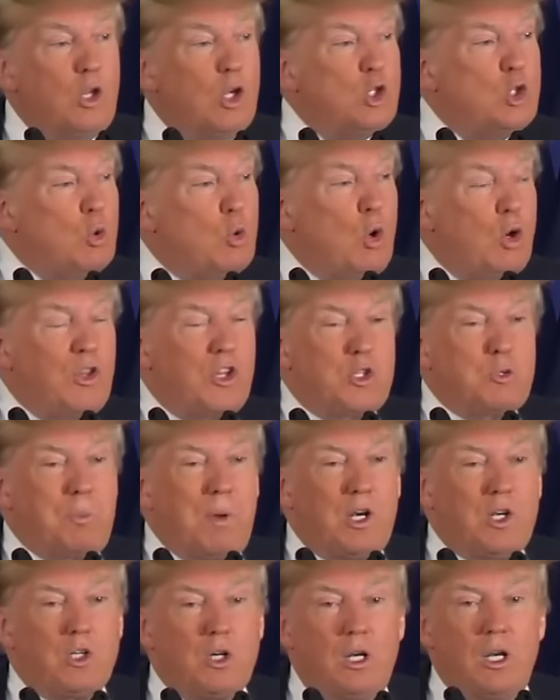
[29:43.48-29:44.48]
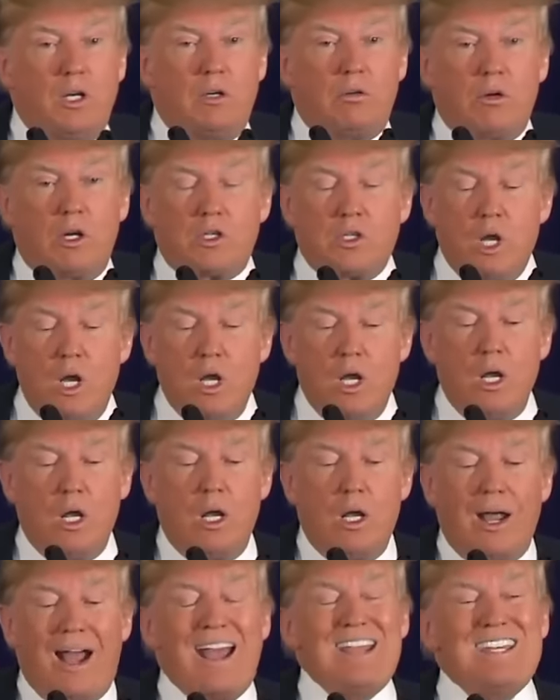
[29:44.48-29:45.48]
Those are all the special interests.
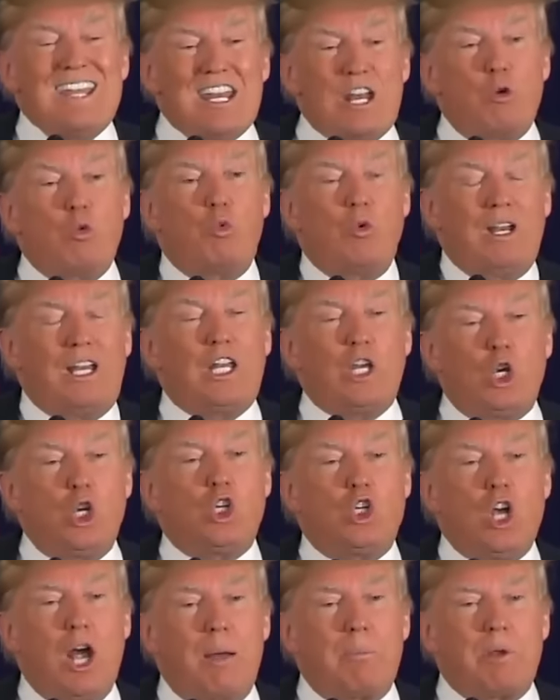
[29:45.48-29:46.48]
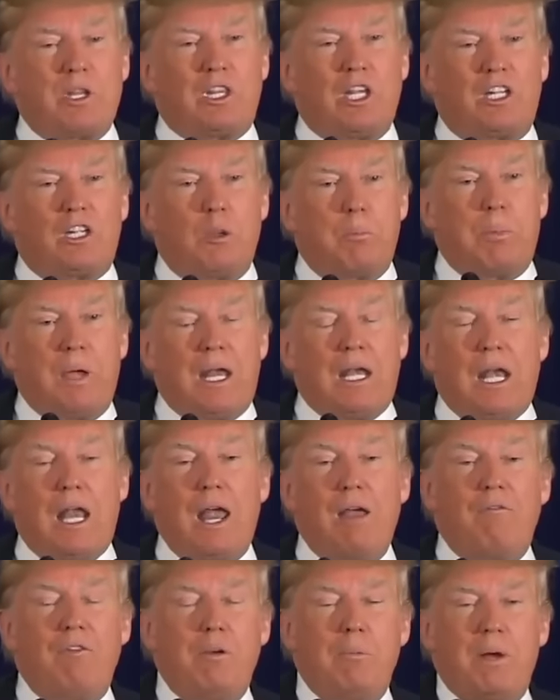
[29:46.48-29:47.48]
I did a really good job at that debate.
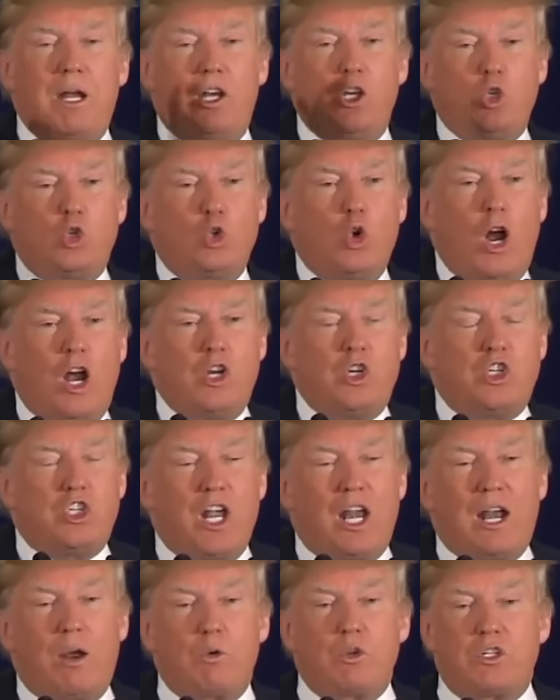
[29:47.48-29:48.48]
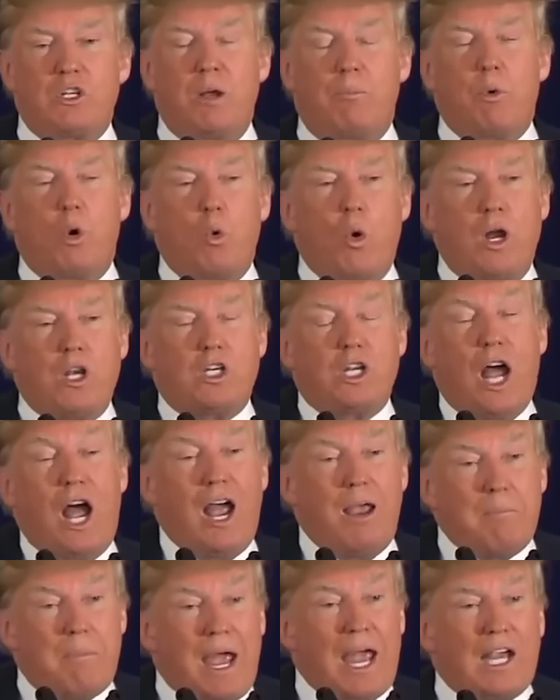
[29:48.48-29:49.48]
Everybody, Drudge said I was number one,
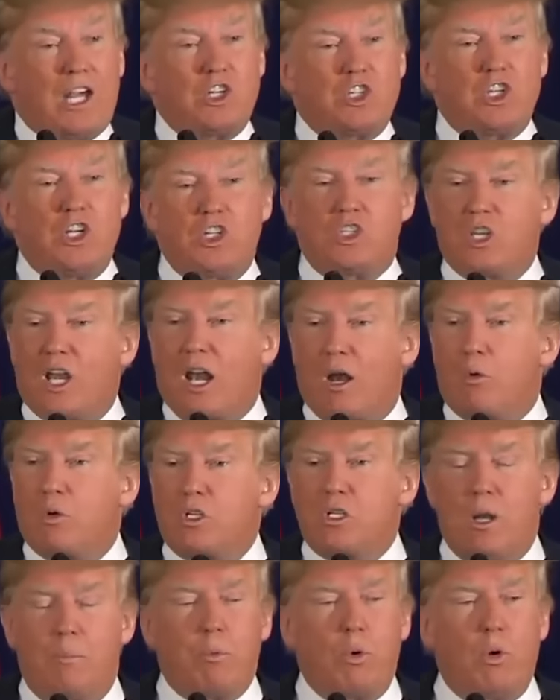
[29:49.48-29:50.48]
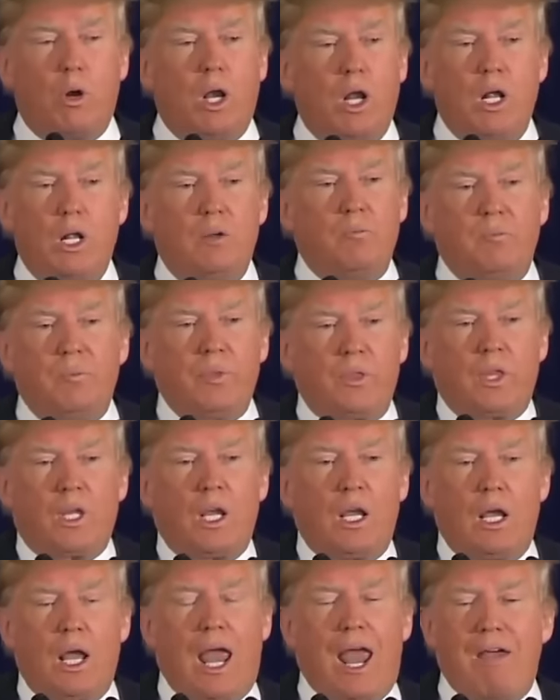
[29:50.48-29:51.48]
Time Magazine said I was number one.
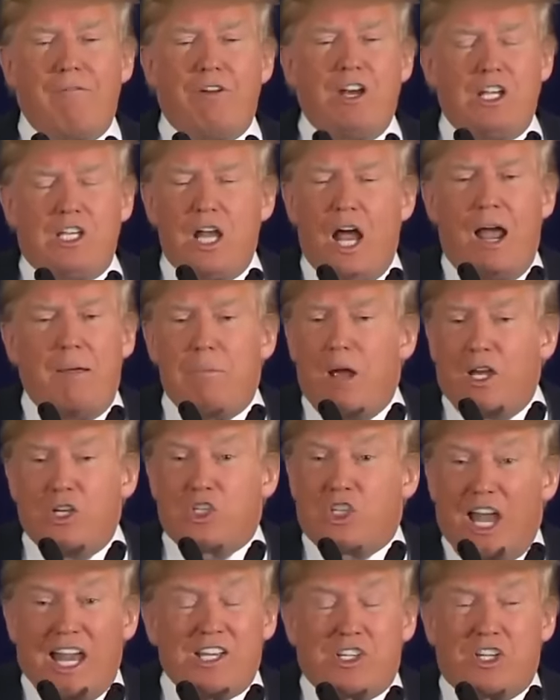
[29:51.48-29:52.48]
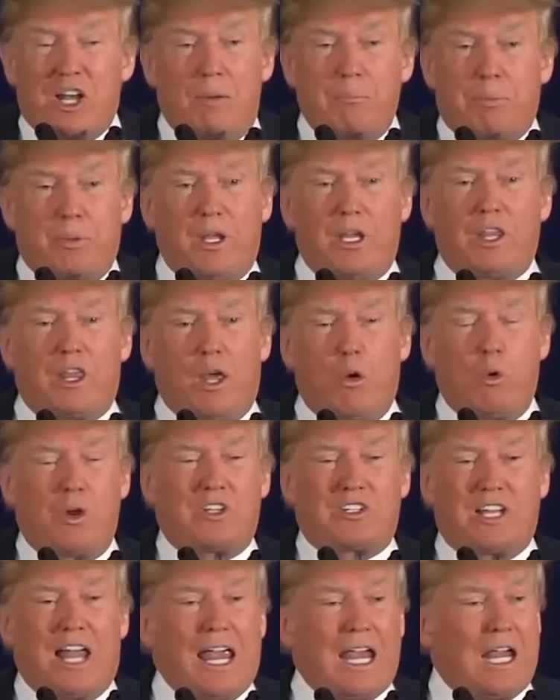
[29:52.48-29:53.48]
Every time I said something, there
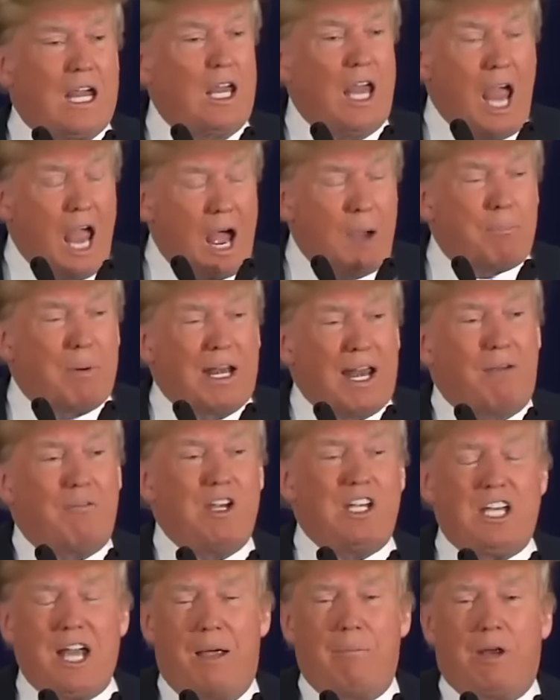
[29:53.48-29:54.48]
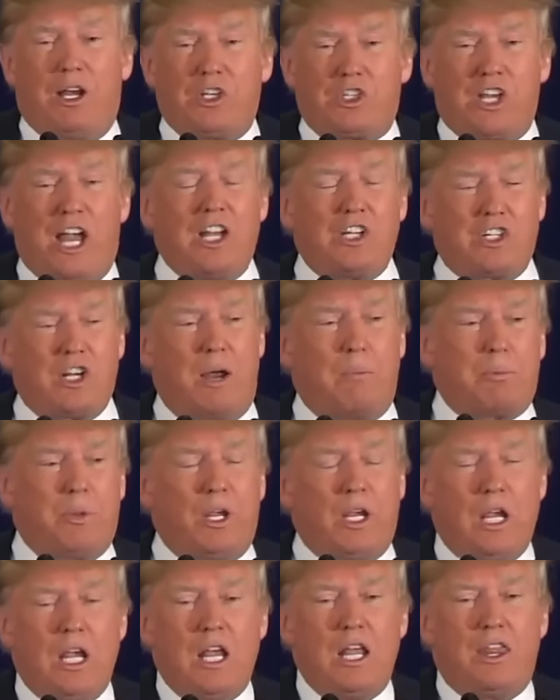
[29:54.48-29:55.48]
was like, yeah, but every time I said
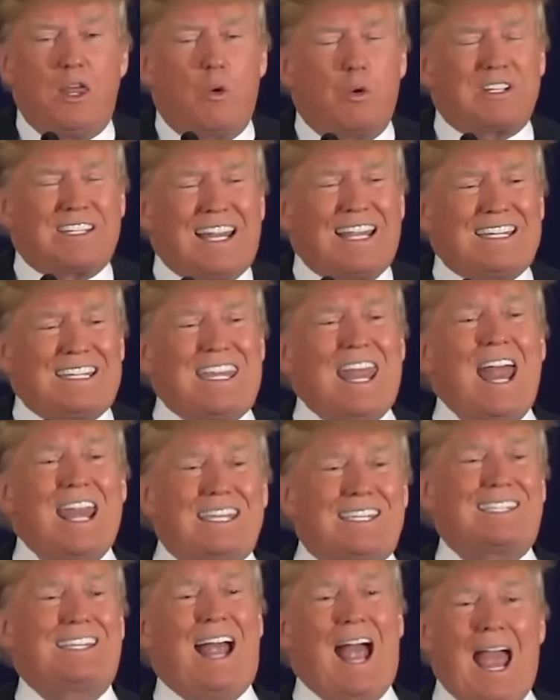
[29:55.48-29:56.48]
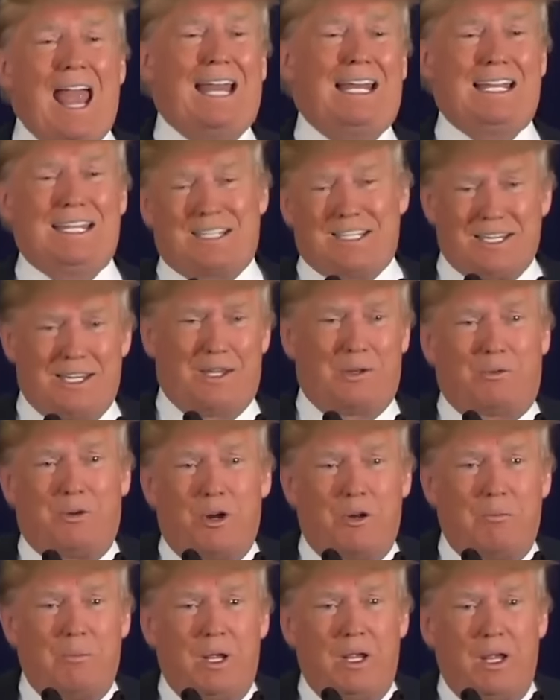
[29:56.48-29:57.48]
something, there was like dead silence in the
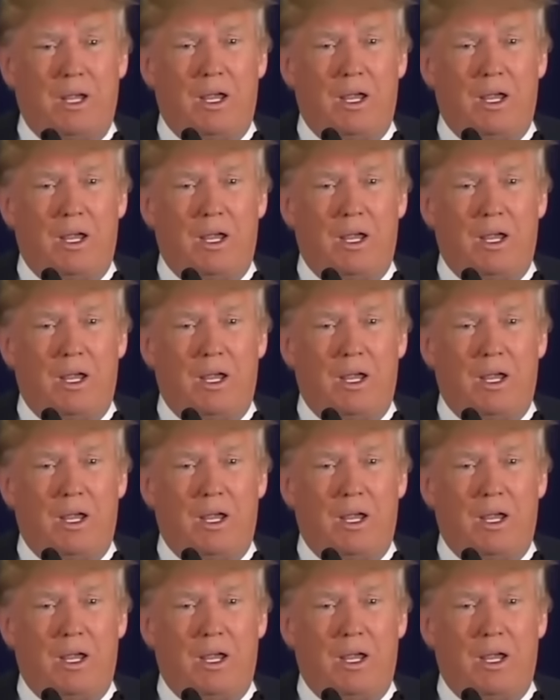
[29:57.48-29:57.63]
room.